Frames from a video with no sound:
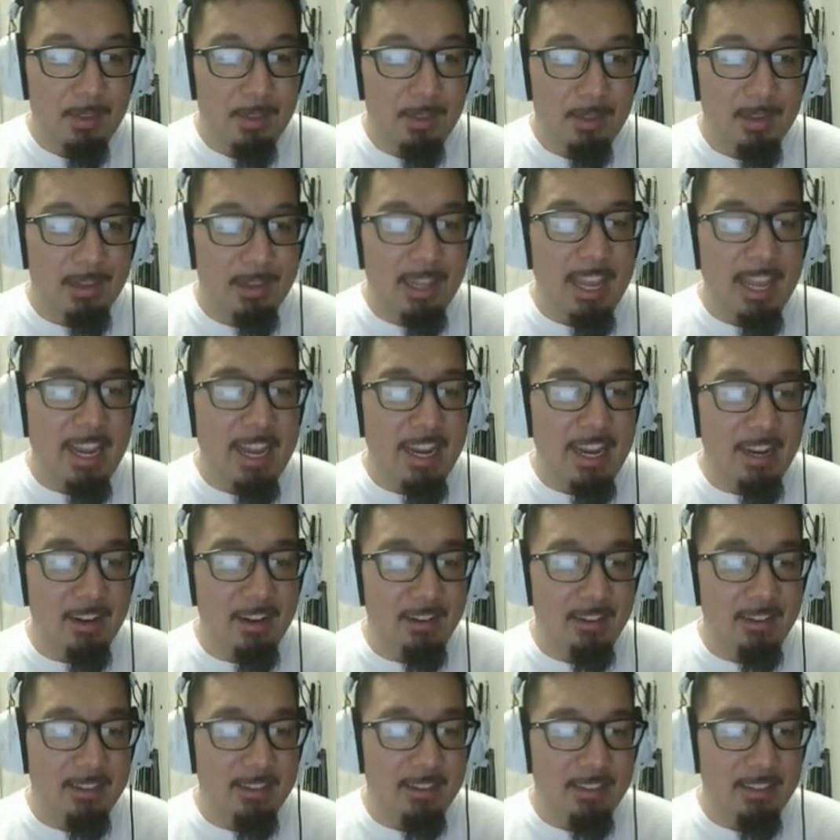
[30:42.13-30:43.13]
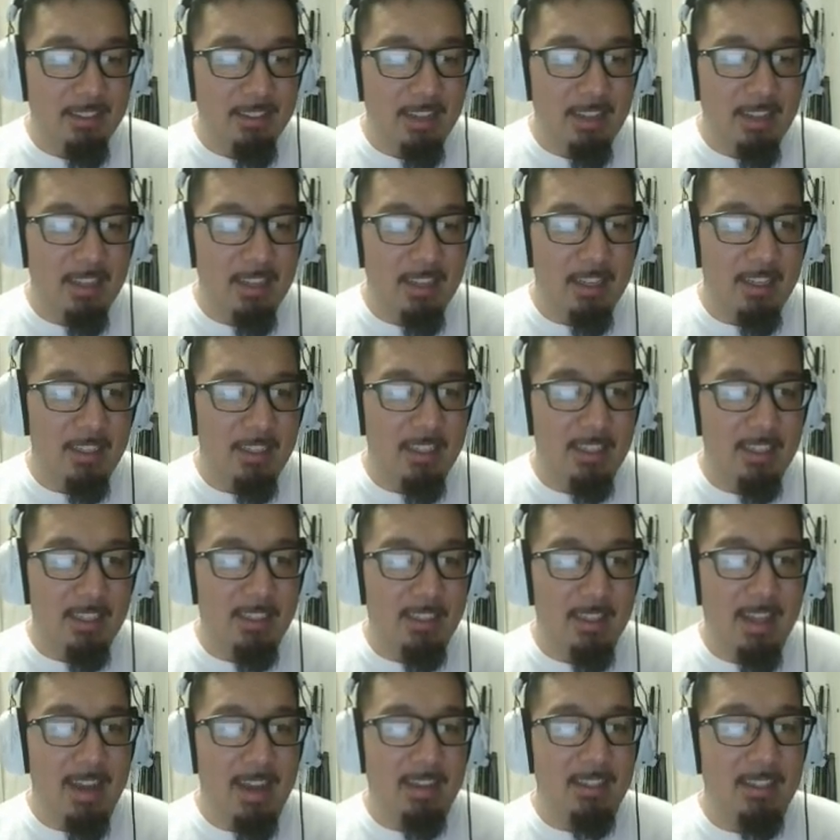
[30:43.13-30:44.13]
Lane, I think is his
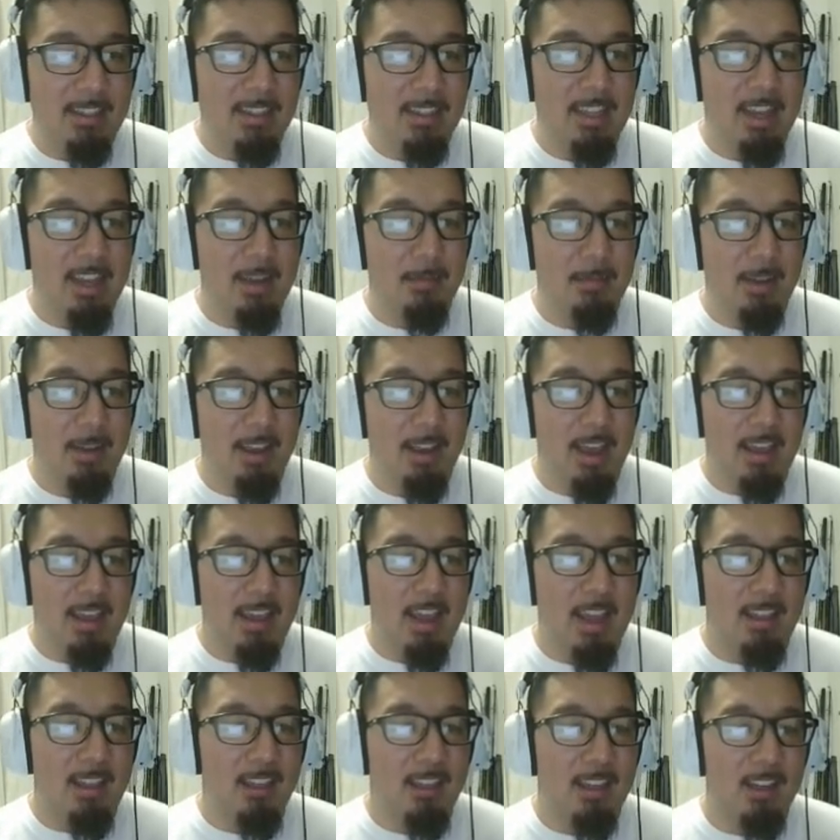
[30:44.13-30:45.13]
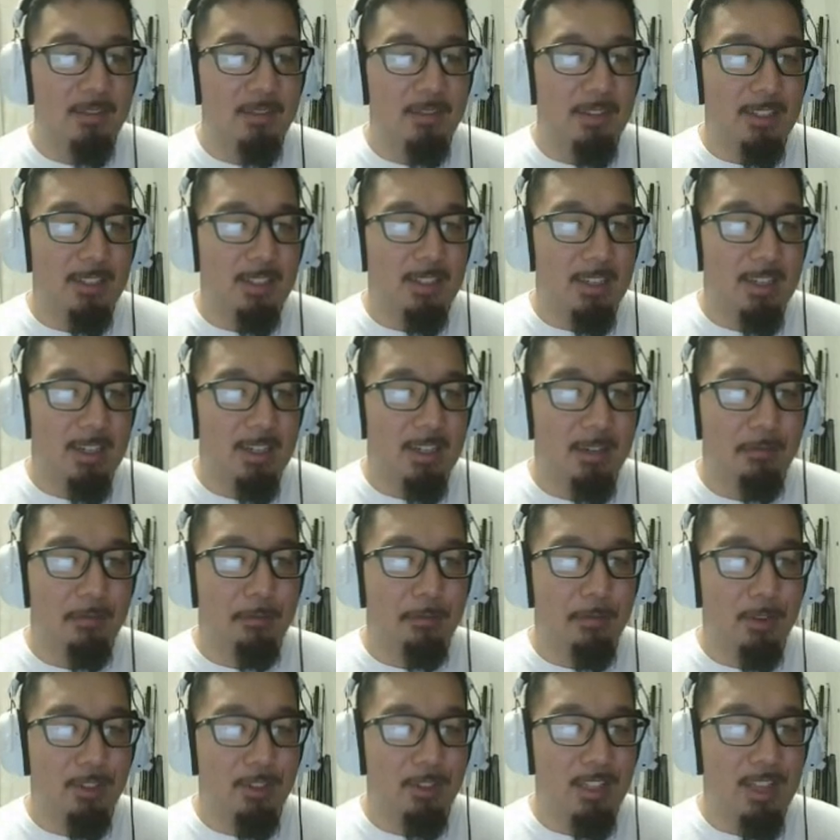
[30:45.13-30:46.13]
last name. I can't think of his
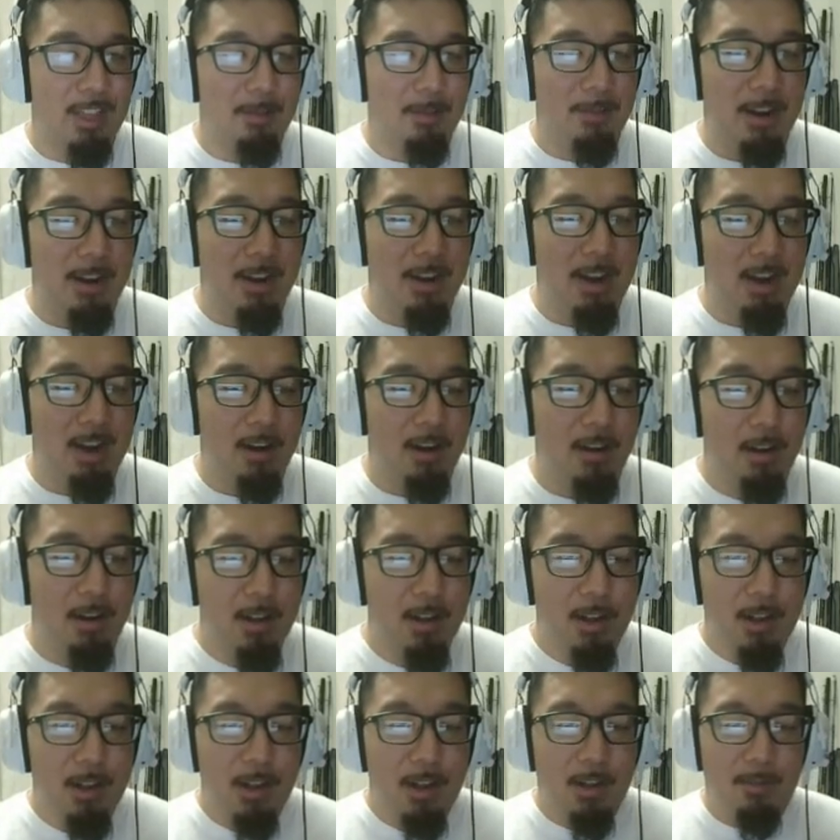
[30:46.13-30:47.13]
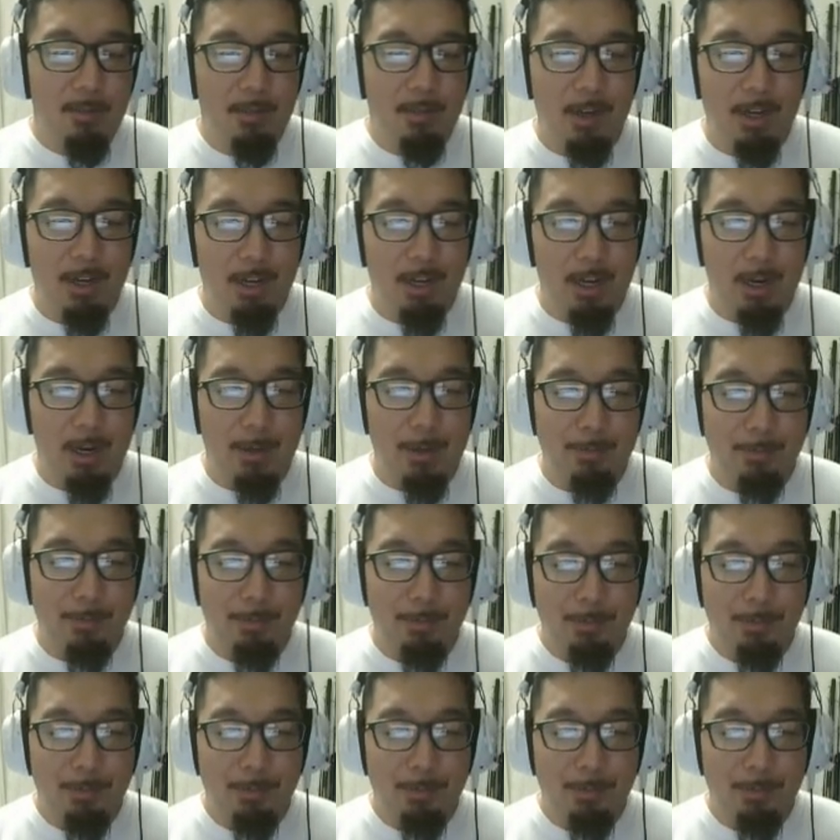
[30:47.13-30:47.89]
first name right now, but